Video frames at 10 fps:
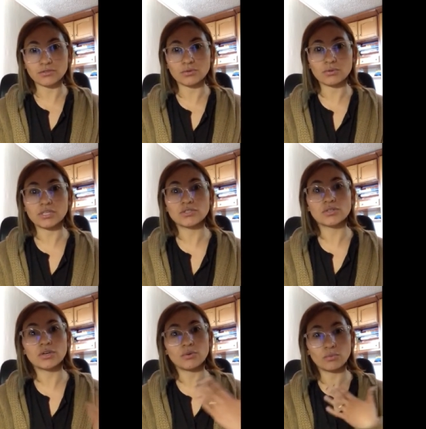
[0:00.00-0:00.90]
to
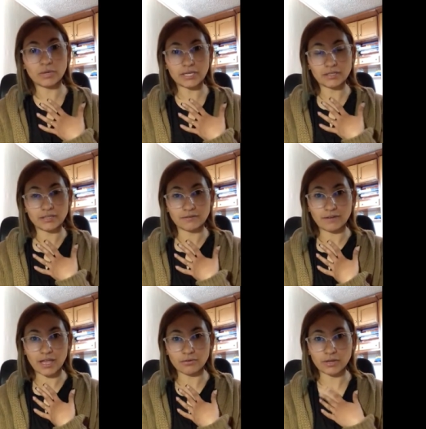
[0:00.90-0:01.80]
which we, the
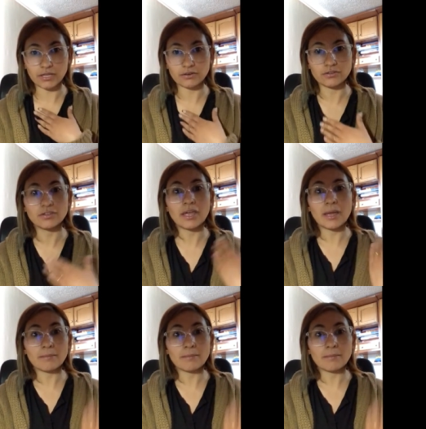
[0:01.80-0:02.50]
evaluators,